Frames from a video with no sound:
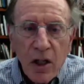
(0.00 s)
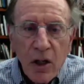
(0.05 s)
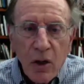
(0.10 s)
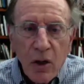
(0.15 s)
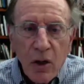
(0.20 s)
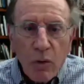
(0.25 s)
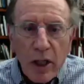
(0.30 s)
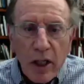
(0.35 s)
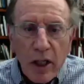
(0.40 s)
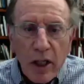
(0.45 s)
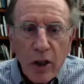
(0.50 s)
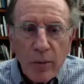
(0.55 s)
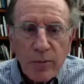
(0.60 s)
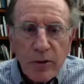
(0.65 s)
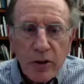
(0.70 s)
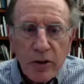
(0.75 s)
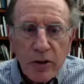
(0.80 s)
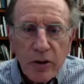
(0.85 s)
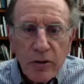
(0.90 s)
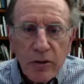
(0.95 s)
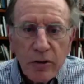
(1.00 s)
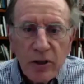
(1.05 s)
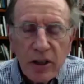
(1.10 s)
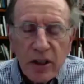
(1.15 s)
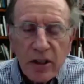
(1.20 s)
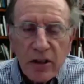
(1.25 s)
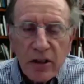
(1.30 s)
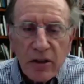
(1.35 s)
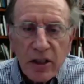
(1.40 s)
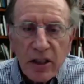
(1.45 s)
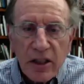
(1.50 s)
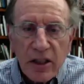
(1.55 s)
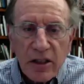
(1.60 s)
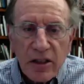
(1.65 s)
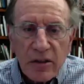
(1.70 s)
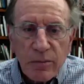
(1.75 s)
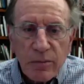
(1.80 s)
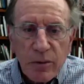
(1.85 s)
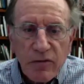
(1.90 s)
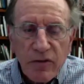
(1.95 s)
What I hope to do here
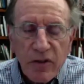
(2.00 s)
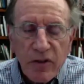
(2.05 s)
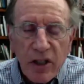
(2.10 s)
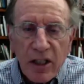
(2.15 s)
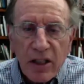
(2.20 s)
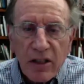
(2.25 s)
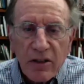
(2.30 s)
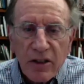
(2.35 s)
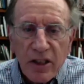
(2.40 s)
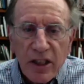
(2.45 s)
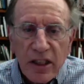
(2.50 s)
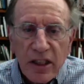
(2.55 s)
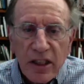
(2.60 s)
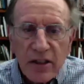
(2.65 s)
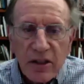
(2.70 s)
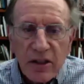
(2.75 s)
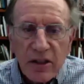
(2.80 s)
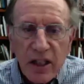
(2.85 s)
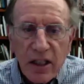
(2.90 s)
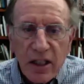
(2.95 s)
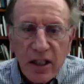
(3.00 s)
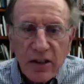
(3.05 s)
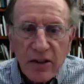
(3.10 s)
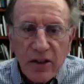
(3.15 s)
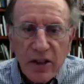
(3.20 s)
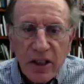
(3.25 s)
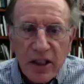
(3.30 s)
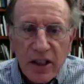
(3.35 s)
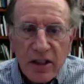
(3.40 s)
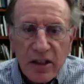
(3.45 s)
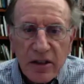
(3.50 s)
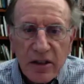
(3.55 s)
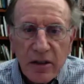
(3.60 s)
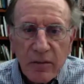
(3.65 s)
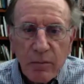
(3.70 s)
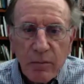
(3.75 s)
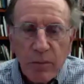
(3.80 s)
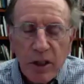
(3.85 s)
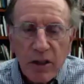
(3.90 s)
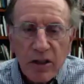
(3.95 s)
is provide a legal context,
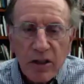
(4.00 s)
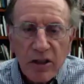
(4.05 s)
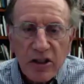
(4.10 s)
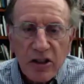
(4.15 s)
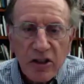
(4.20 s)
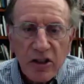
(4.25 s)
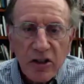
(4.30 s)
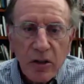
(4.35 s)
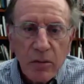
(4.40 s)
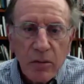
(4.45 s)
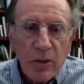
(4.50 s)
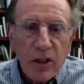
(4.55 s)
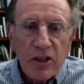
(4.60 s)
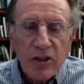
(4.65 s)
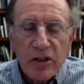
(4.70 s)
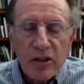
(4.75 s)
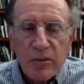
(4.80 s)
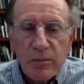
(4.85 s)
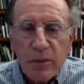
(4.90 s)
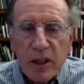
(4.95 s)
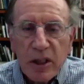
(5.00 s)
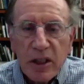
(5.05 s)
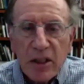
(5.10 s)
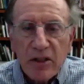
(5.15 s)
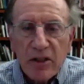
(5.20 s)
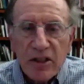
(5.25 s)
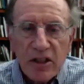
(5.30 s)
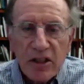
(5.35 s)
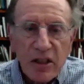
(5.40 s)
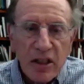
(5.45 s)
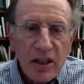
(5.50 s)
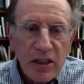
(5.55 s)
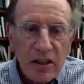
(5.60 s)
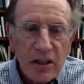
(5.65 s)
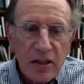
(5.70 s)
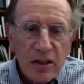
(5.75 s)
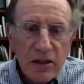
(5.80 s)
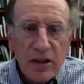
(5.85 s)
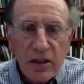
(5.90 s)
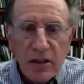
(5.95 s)
because so much is being
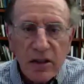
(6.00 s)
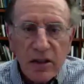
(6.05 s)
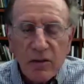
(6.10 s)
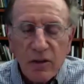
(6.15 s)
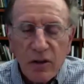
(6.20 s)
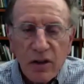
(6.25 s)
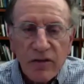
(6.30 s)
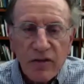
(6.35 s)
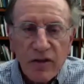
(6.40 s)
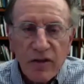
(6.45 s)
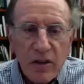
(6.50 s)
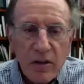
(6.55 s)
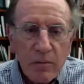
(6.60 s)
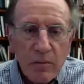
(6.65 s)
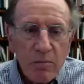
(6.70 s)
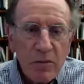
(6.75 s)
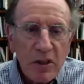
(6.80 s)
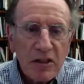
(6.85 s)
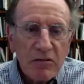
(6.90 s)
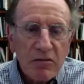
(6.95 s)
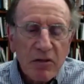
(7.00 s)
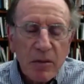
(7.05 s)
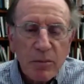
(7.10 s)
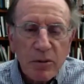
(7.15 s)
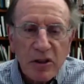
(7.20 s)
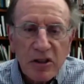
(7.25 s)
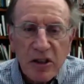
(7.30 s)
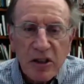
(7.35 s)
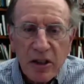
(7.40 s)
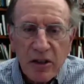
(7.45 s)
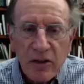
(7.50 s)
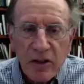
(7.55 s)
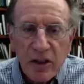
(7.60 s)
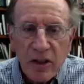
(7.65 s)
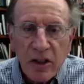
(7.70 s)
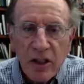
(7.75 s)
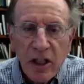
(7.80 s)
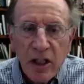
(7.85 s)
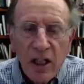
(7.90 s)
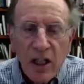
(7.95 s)
discussed and often misrepresented
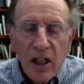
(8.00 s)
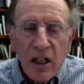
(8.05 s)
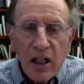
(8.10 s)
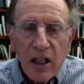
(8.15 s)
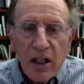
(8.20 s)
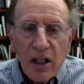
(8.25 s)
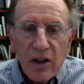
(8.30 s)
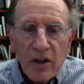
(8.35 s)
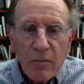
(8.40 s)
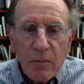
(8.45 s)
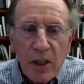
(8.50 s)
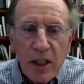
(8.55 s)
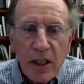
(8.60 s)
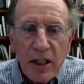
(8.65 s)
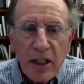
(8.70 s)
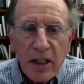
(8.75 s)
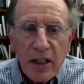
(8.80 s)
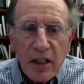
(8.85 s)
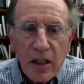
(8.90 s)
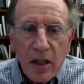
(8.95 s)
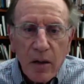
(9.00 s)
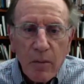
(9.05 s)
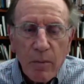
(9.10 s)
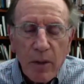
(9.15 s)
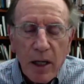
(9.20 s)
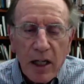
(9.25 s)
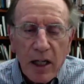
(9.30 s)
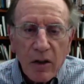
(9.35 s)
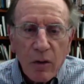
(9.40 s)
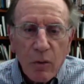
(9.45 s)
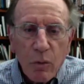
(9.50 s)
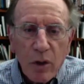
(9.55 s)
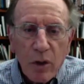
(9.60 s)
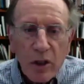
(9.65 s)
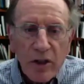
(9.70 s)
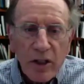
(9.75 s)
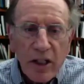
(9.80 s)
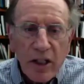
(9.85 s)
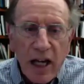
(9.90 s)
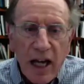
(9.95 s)
in the media about what
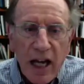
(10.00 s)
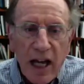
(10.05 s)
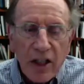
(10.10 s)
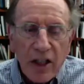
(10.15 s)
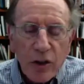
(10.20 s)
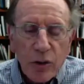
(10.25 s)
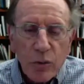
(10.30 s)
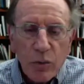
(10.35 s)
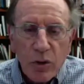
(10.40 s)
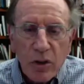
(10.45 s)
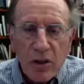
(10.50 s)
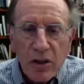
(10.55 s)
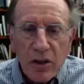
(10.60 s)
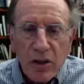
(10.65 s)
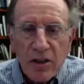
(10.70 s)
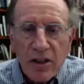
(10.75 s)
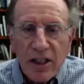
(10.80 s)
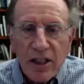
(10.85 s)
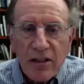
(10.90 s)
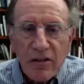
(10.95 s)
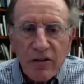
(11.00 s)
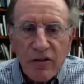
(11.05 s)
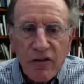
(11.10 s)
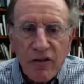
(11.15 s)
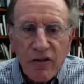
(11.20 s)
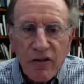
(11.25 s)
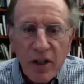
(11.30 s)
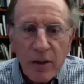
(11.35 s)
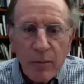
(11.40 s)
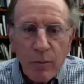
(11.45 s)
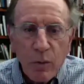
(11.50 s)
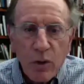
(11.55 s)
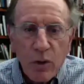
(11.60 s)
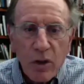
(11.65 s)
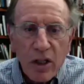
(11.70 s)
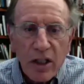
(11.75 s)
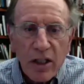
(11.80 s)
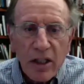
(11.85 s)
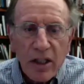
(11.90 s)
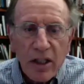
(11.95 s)
the actual legal
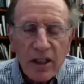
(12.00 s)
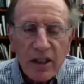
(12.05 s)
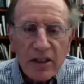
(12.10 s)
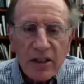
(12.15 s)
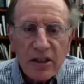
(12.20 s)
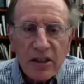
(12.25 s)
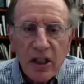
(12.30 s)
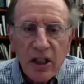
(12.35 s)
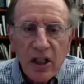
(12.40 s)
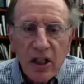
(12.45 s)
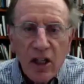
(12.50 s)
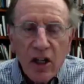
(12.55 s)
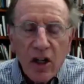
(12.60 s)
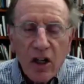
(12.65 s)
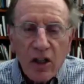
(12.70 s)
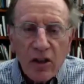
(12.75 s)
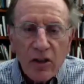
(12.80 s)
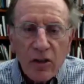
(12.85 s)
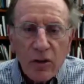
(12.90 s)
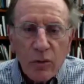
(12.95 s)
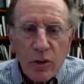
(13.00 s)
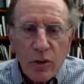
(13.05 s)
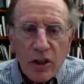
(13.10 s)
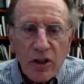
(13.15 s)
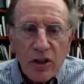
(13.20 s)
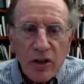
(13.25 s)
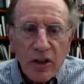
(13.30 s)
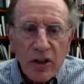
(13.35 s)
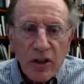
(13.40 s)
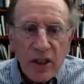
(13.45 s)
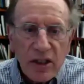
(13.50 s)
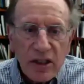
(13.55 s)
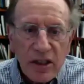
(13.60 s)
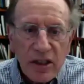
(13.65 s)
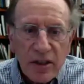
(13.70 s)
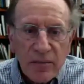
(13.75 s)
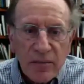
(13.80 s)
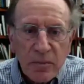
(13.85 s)
framework is under which these